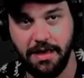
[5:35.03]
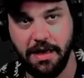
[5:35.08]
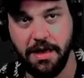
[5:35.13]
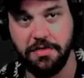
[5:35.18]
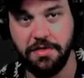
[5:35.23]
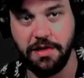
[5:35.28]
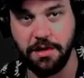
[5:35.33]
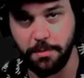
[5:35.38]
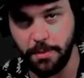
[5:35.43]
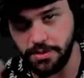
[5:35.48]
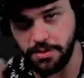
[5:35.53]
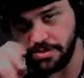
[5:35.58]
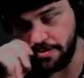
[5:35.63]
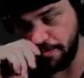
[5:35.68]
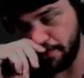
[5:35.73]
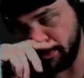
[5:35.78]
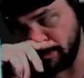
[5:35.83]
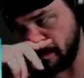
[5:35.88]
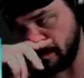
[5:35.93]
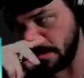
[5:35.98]
I think most
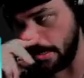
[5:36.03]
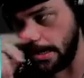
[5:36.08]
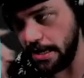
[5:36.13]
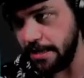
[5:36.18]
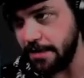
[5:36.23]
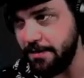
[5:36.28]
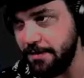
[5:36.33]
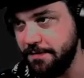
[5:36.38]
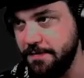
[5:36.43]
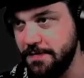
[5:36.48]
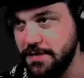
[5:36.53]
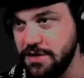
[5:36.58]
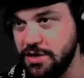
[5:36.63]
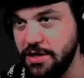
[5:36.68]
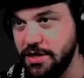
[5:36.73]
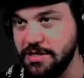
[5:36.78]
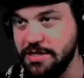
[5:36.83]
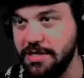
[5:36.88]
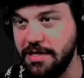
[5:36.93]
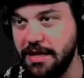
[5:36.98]
of us will get it if it's
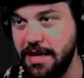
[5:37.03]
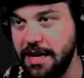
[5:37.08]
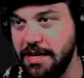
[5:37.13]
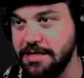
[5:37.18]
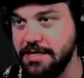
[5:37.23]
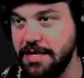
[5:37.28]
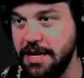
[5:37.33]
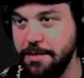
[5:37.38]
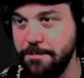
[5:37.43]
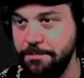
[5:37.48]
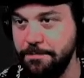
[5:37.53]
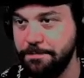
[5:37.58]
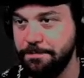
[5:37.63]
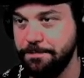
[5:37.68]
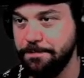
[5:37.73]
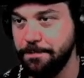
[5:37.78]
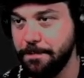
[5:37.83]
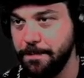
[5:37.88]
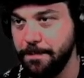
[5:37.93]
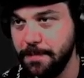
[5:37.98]
just the last name.
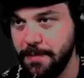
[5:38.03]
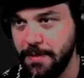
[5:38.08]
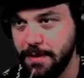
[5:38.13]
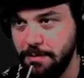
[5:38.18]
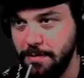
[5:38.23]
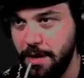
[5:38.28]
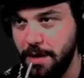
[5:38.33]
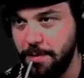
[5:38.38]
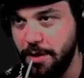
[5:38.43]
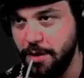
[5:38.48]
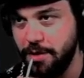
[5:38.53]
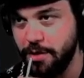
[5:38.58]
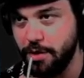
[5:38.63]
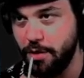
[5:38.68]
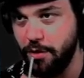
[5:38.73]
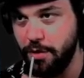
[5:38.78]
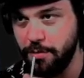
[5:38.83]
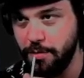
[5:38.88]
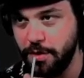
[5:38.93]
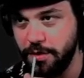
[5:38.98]
Maybe on a
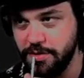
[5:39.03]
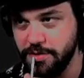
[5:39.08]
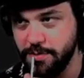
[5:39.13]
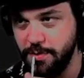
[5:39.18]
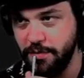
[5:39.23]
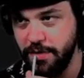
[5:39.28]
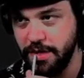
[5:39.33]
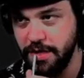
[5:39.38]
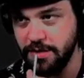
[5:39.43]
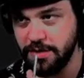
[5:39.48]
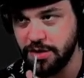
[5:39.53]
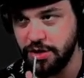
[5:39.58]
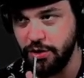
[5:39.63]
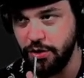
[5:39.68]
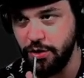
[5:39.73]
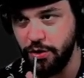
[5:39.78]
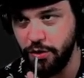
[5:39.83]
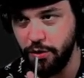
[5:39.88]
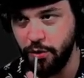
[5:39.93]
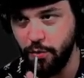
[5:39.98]
Coen Brothers movie?
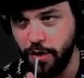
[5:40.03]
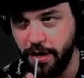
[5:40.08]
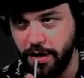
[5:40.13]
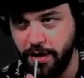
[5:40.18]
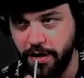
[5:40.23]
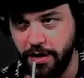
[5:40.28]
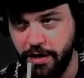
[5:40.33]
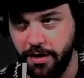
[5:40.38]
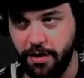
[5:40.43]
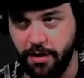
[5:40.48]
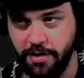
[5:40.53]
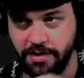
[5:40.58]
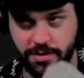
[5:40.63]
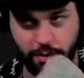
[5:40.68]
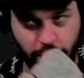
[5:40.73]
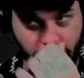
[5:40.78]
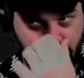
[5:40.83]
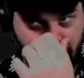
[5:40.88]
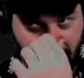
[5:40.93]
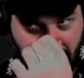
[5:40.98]
2, 1.
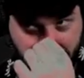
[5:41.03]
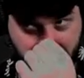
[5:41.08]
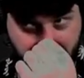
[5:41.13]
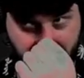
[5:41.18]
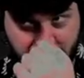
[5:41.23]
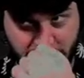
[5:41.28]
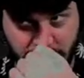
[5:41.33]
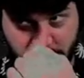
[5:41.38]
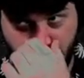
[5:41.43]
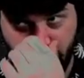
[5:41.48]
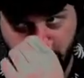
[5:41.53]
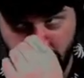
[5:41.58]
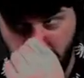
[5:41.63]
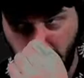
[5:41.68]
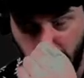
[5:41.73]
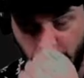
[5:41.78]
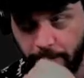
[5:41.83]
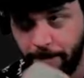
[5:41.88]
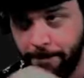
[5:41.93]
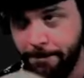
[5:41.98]
Also a hit FX show.
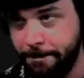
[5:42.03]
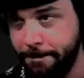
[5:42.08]
Show him.